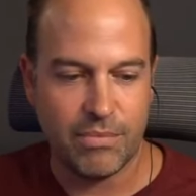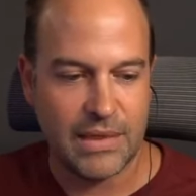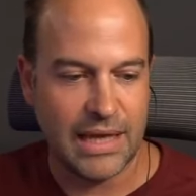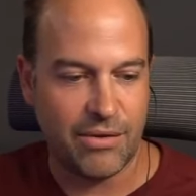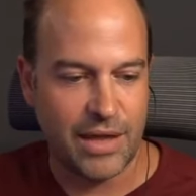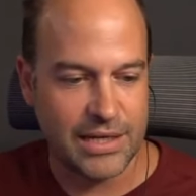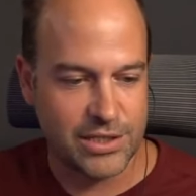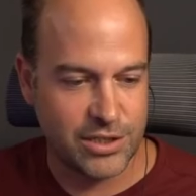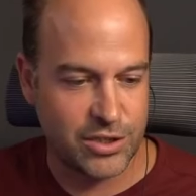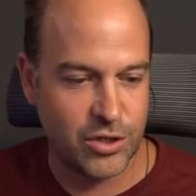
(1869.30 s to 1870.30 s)
Now
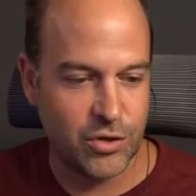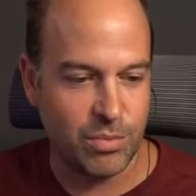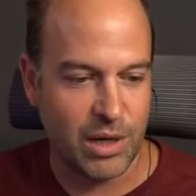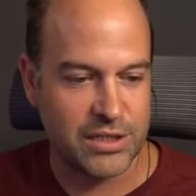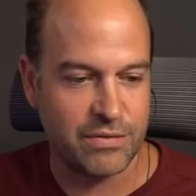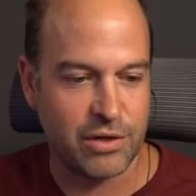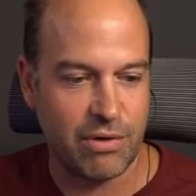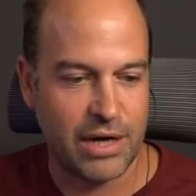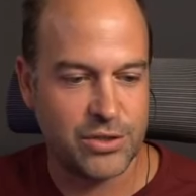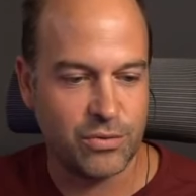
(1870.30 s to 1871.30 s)
that's too much of a
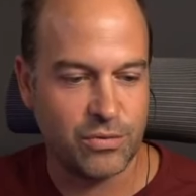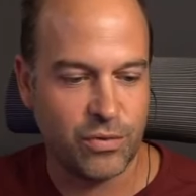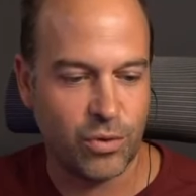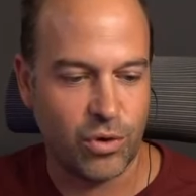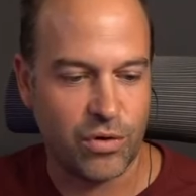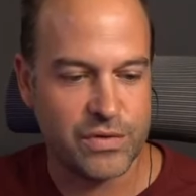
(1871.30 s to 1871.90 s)
gradual fall off.